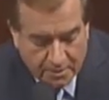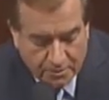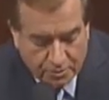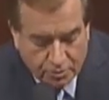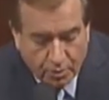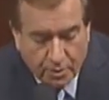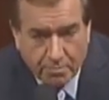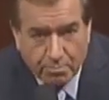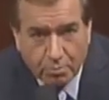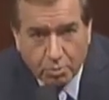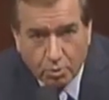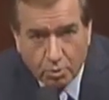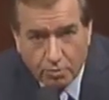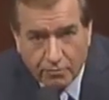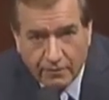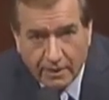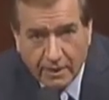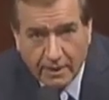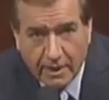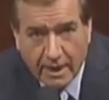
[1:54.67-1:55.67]
to
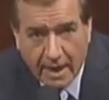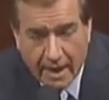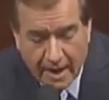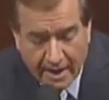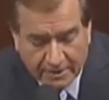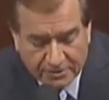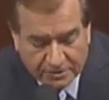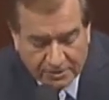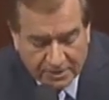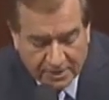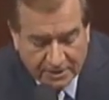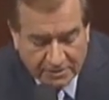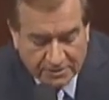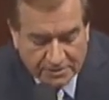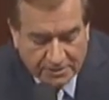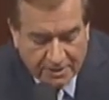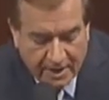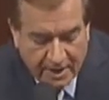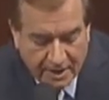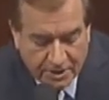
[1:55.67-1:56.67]
improving
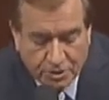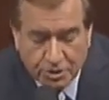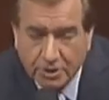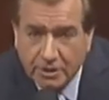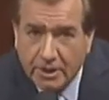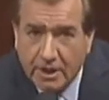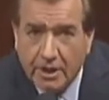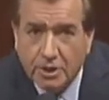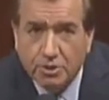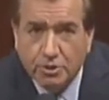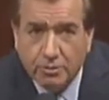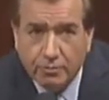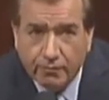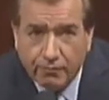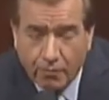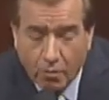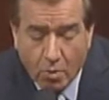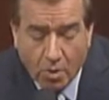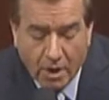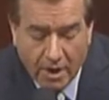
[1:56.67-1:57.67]
access to education
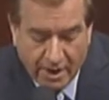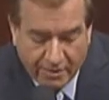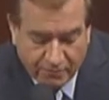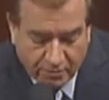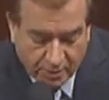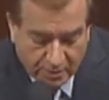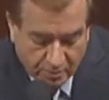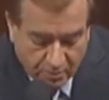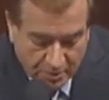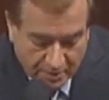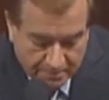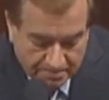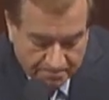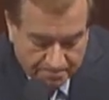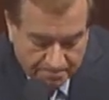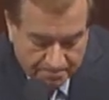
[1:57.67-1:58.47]
for everyone.